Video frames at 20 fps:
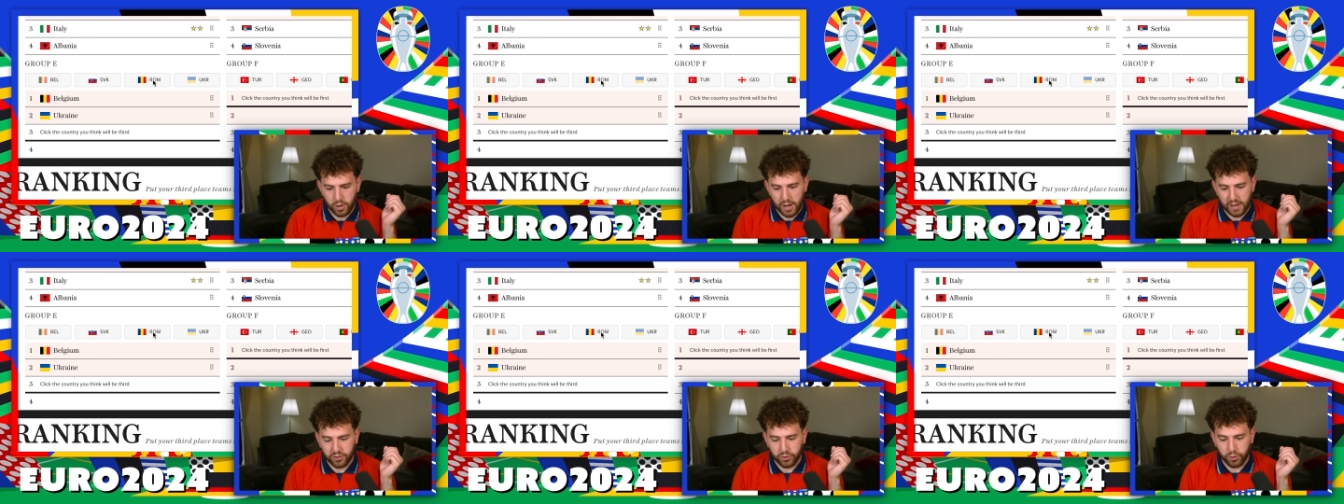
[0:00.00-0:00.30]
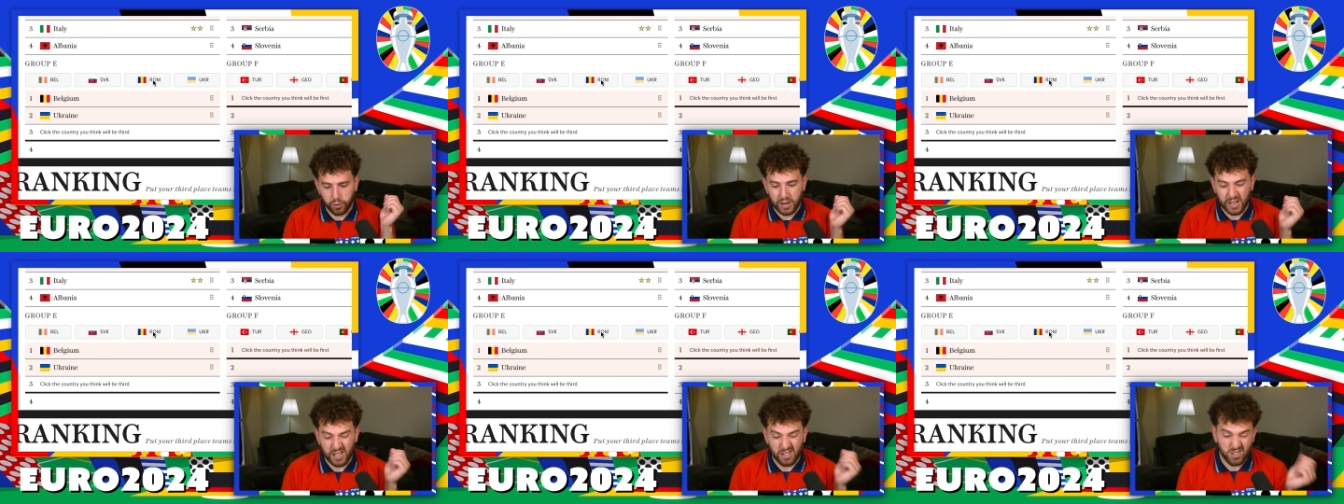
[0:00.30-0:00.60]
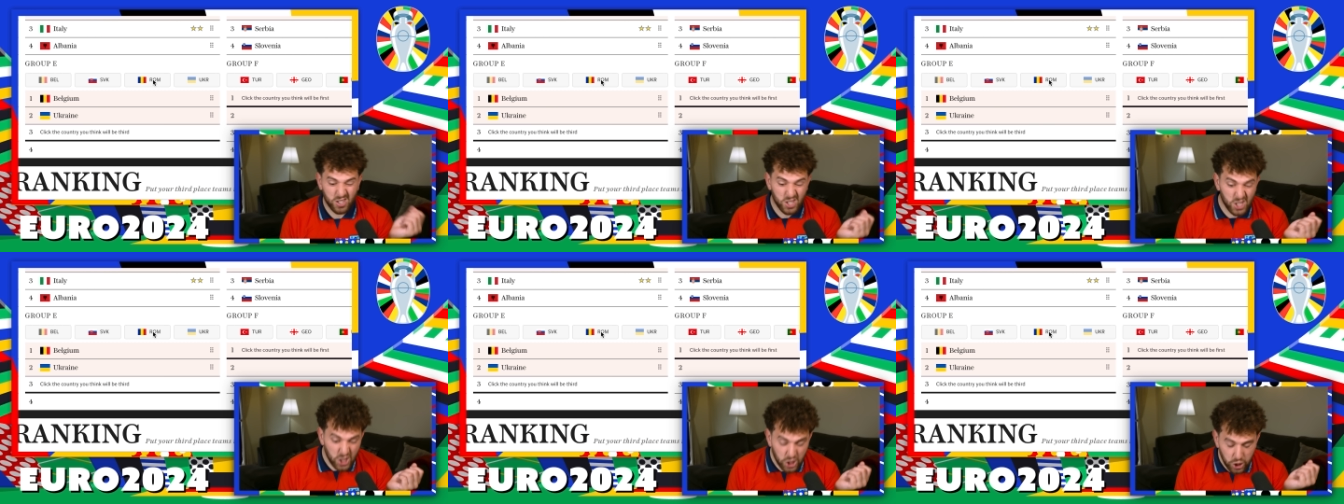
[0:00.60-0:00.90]
necessarily
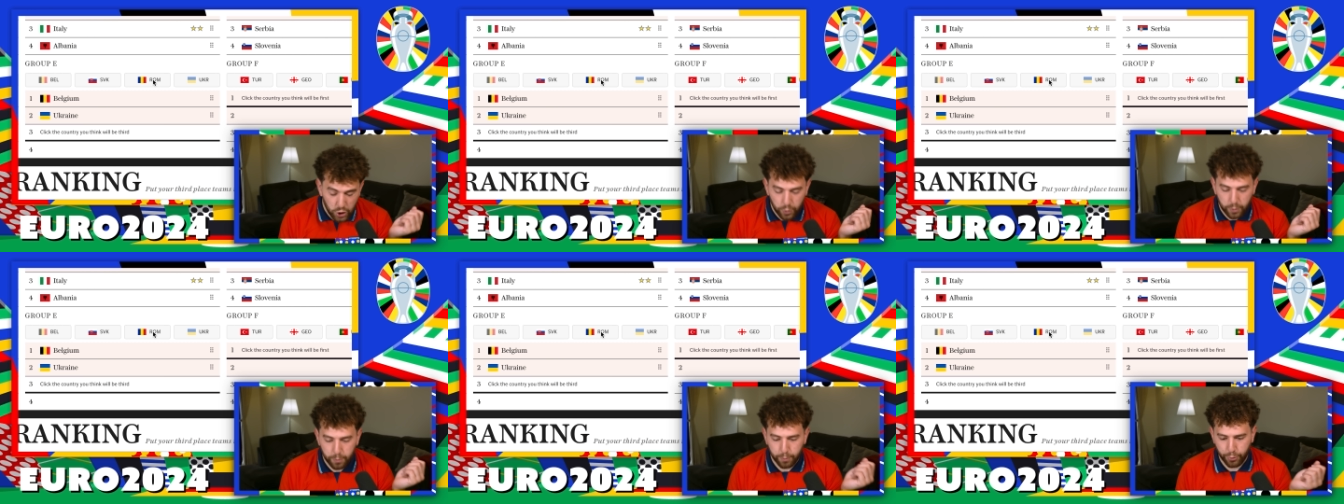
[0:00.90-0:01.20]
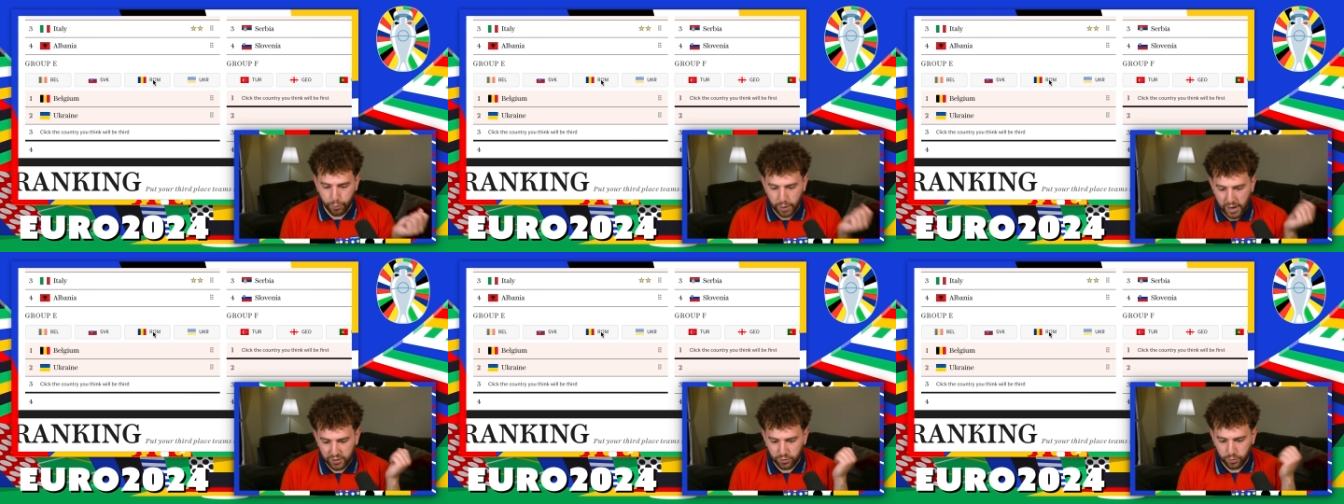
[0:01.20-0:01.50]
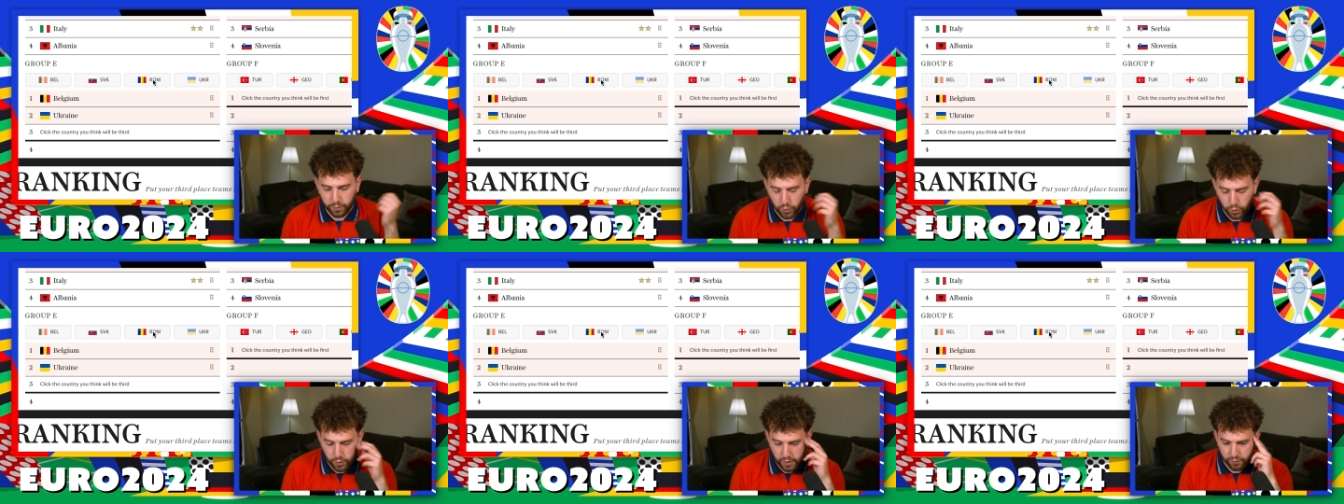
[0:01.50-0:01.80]
too impressed
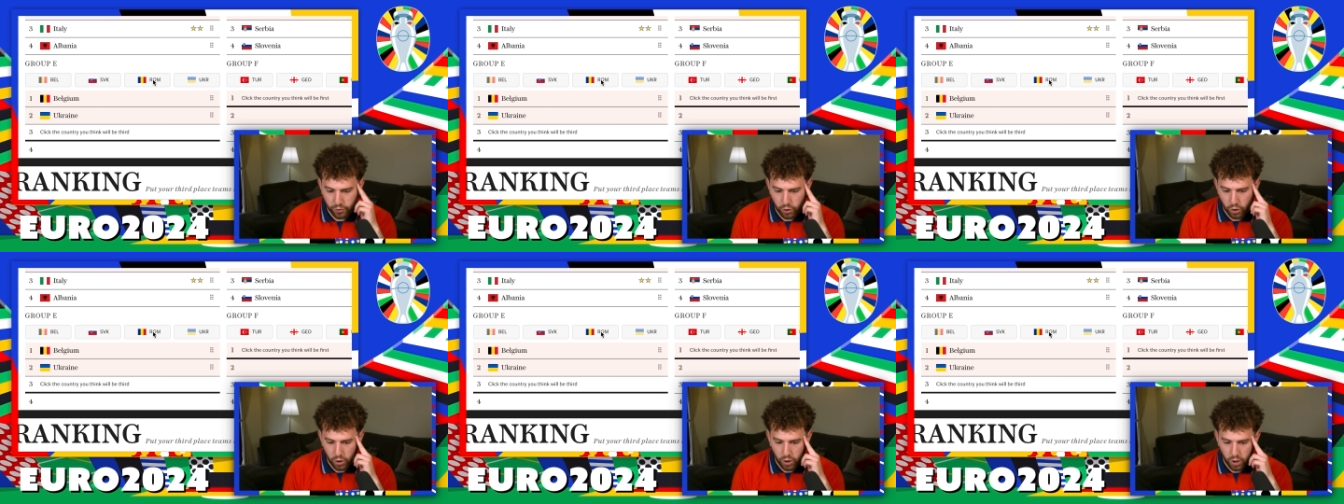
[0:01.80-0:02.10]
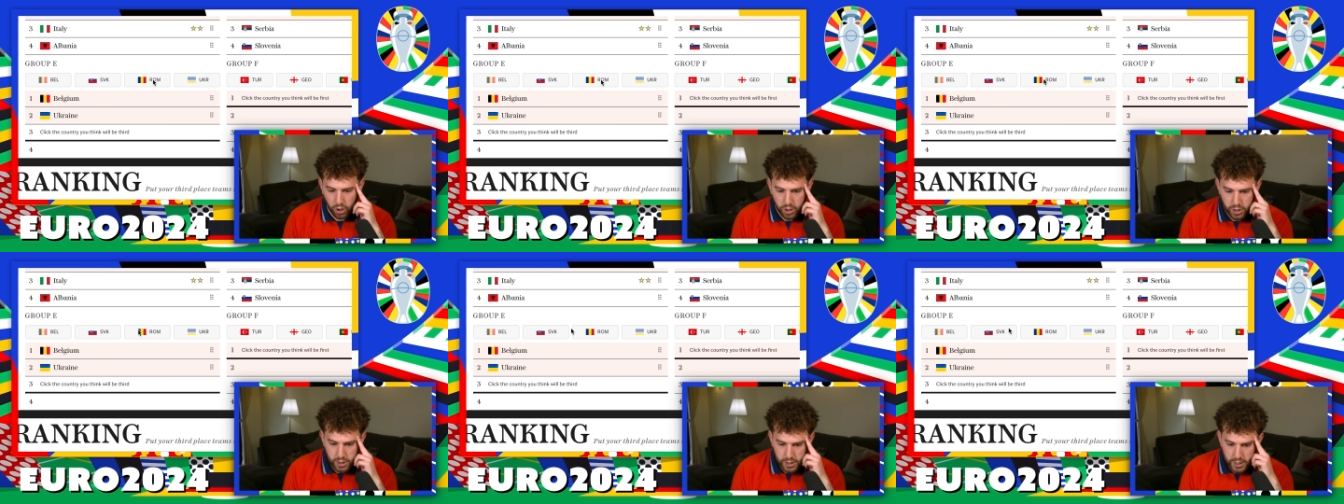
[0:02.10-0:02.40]
with who they've got.